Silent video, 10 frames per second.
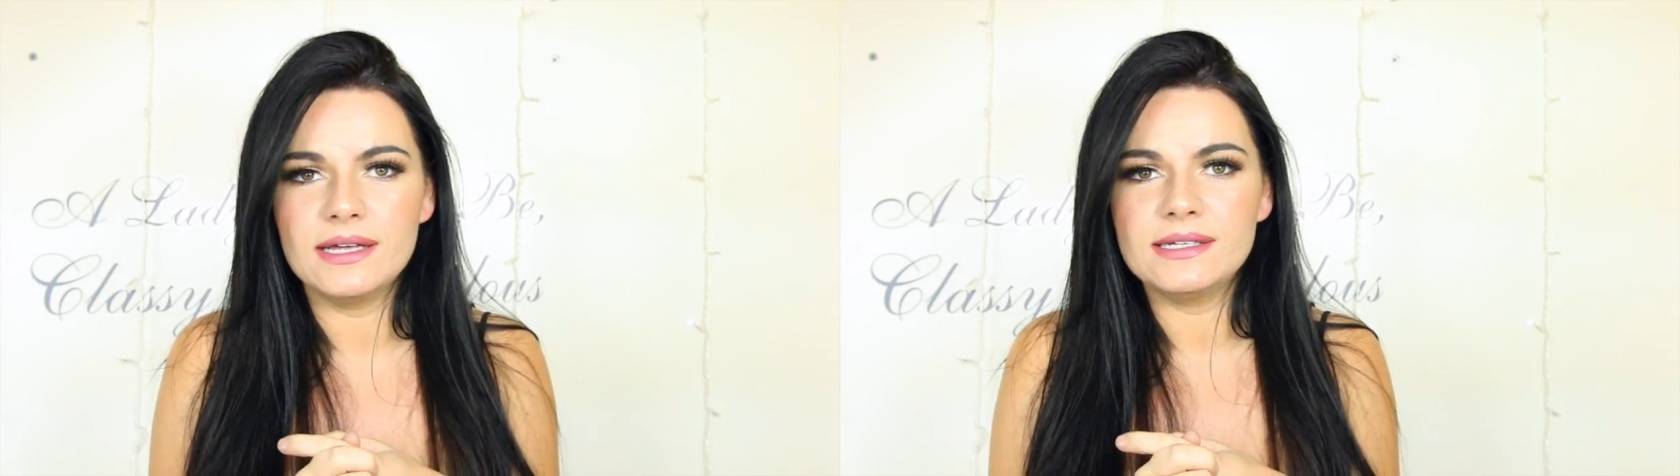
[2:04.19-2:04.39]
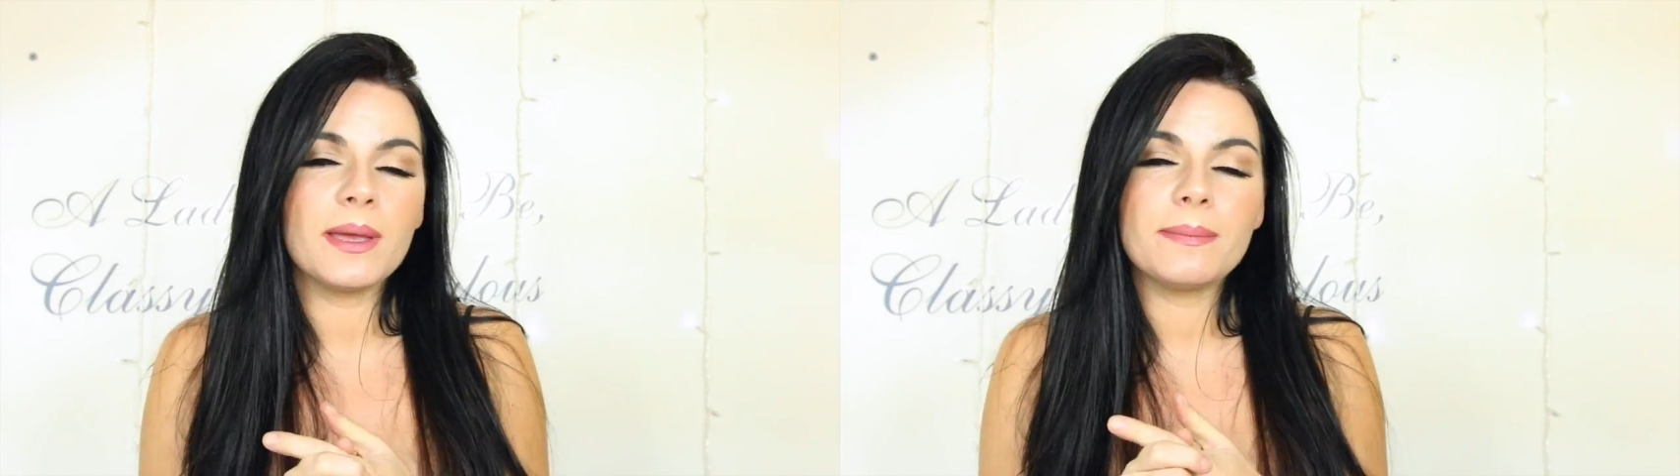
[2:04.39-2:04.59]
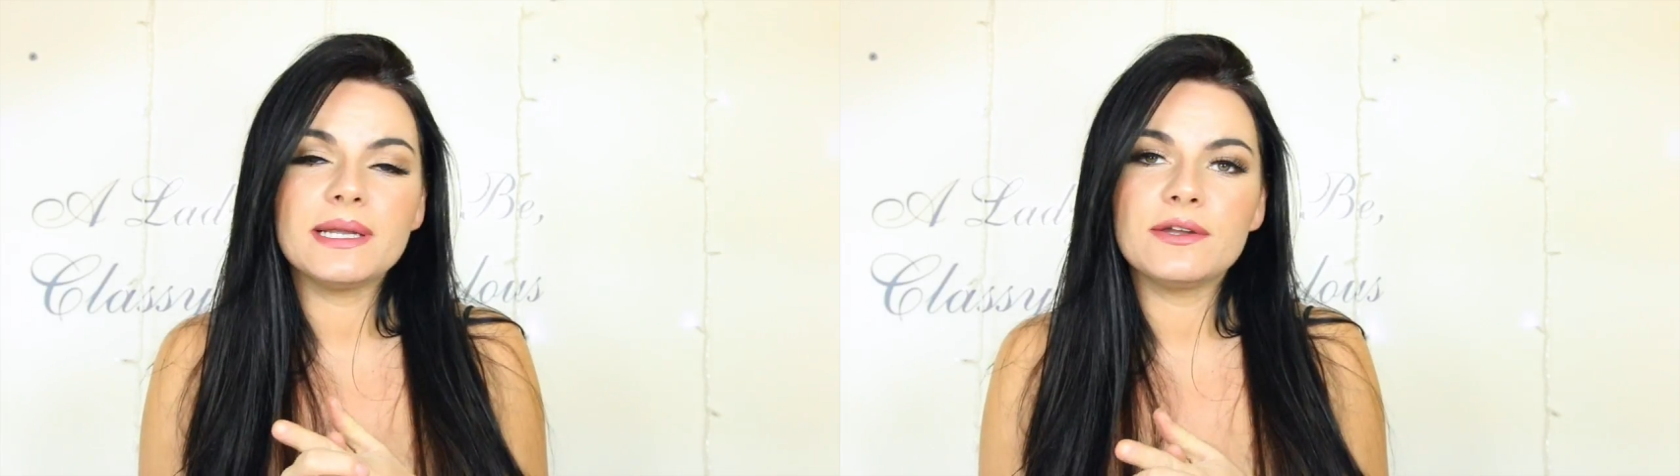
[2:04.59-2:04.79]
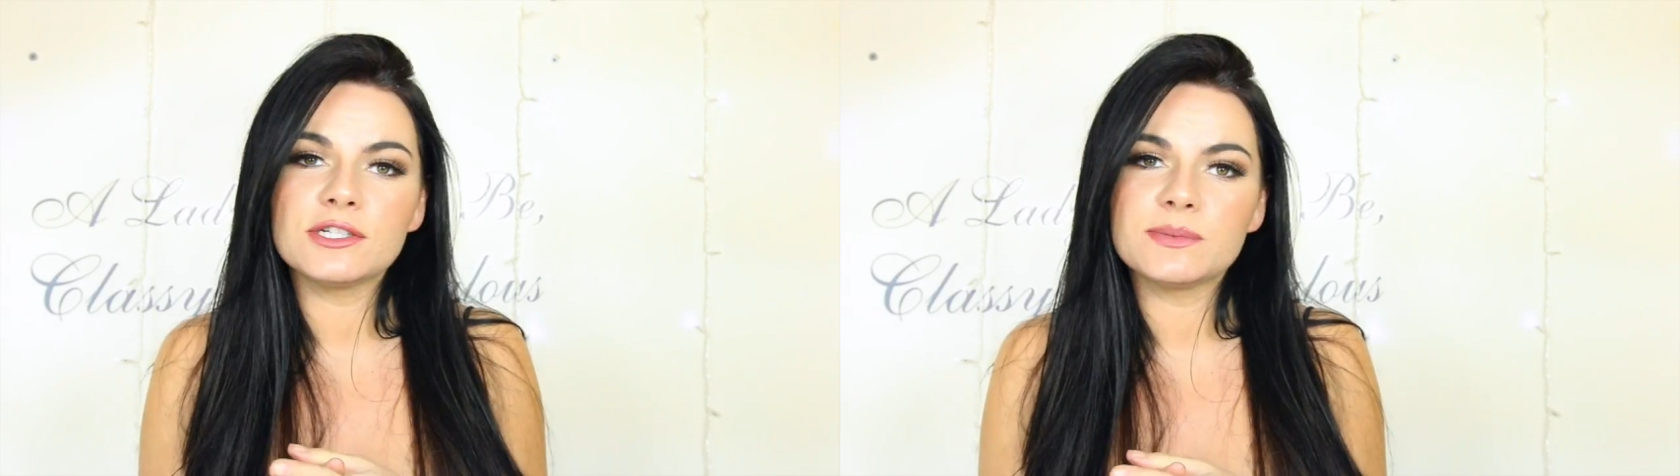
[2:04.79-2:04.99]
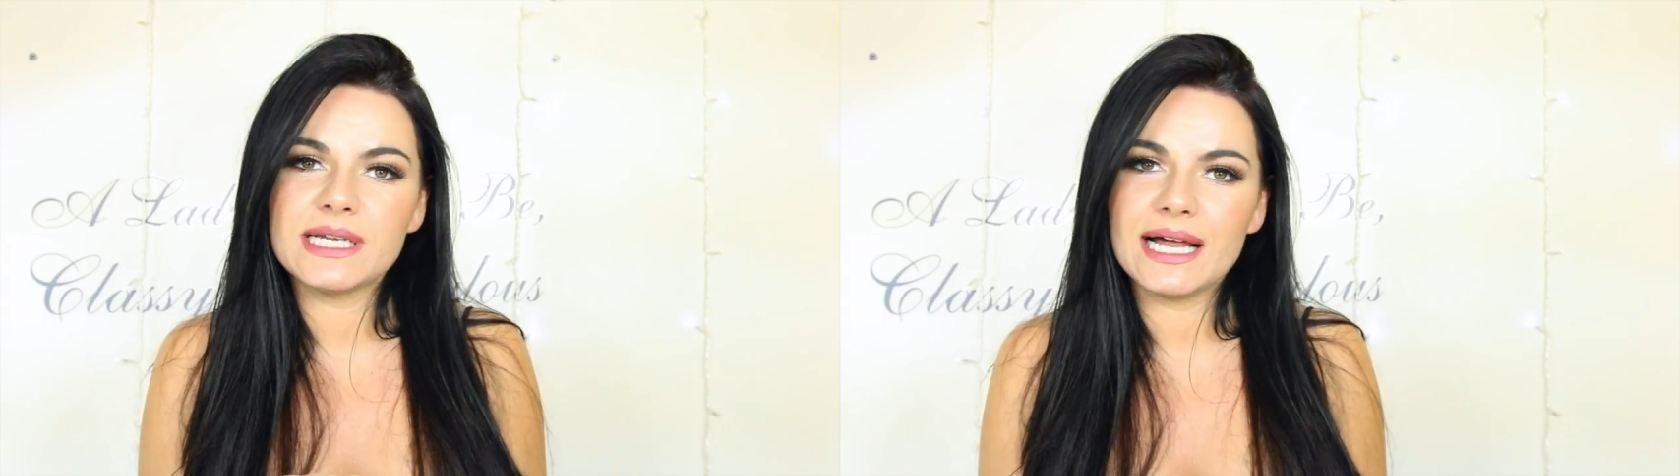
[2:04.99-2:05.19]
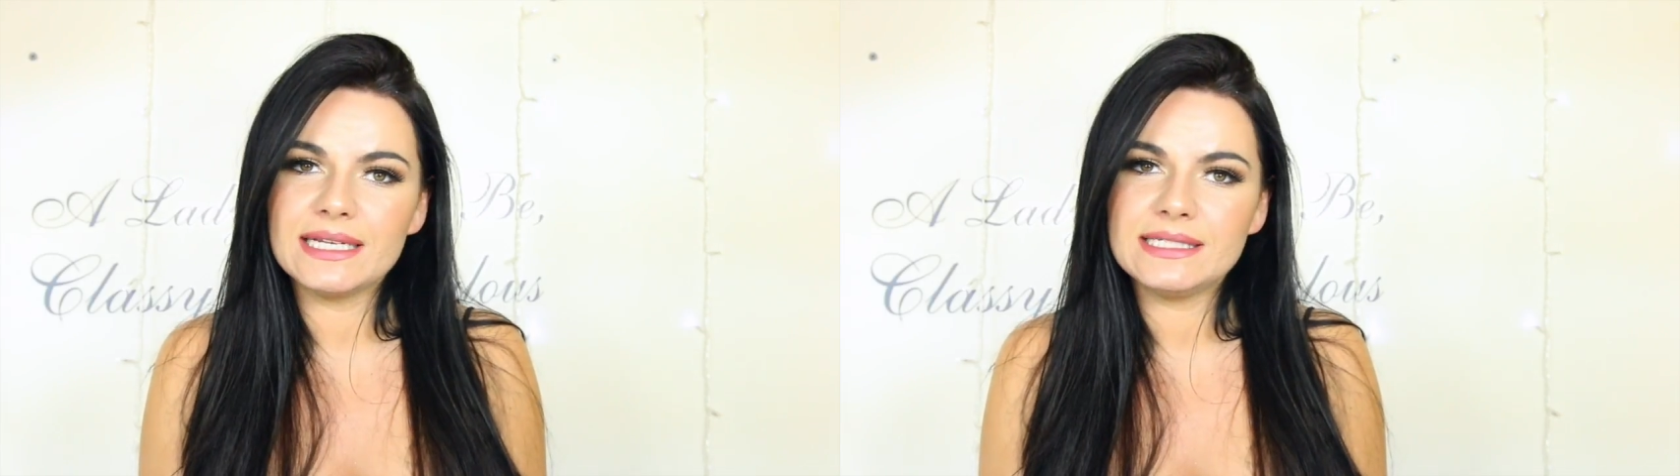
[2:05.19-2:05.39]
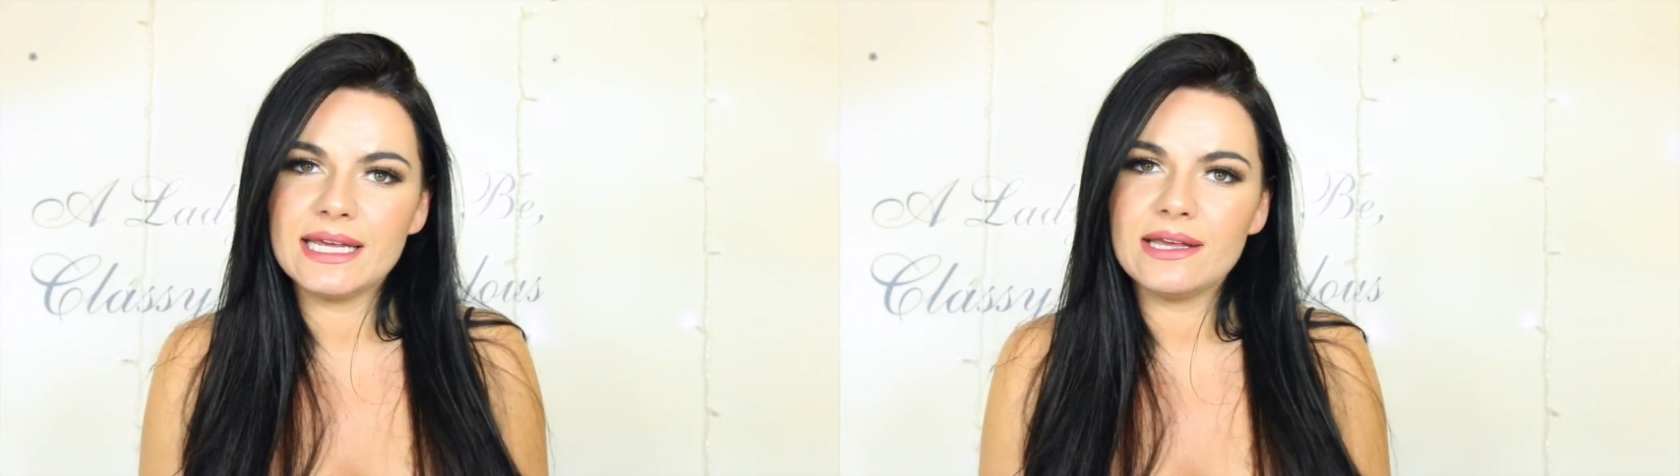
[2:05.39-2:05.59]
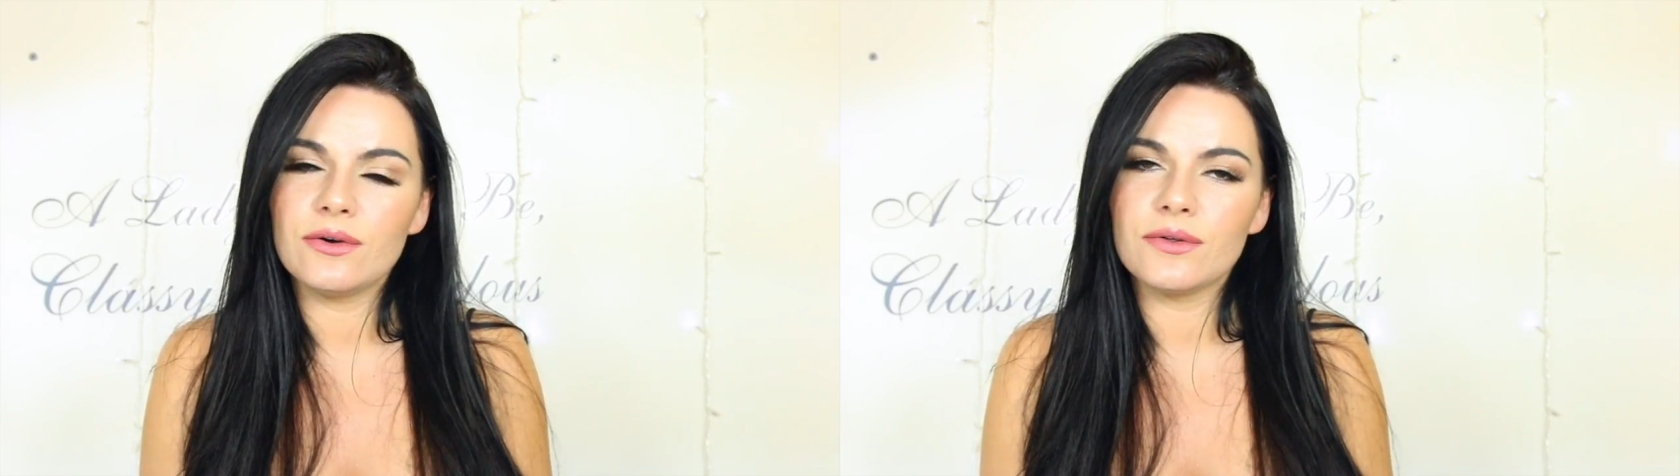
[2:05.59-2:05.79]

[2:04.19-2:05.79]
For people in hospitality